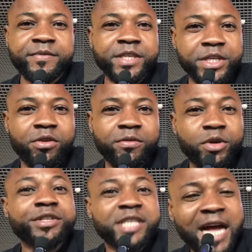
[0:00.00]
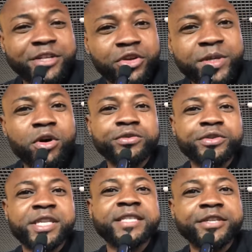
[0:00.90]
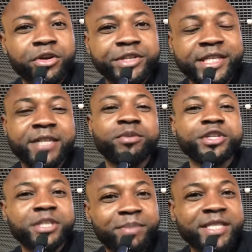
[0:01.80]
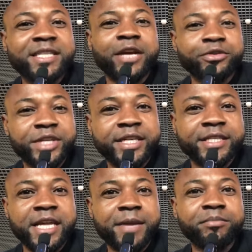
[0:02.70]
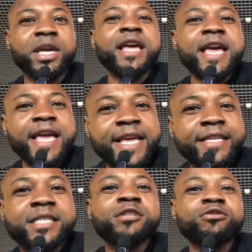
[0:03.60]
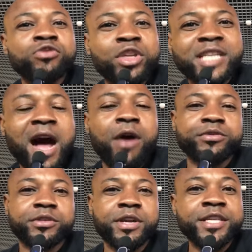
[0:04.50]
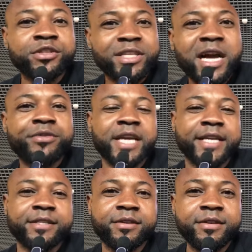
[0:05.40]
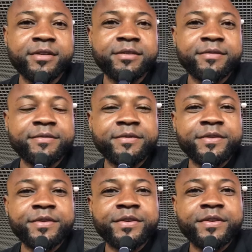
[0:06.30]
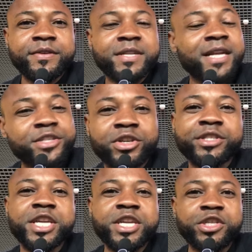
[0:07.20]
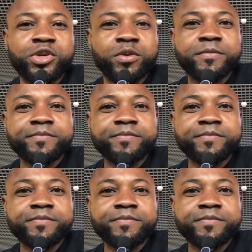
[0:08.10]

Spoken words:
You know, because they are doing all those things and succeeding because the person they are using his name is not out, is not outside. That is just the issue.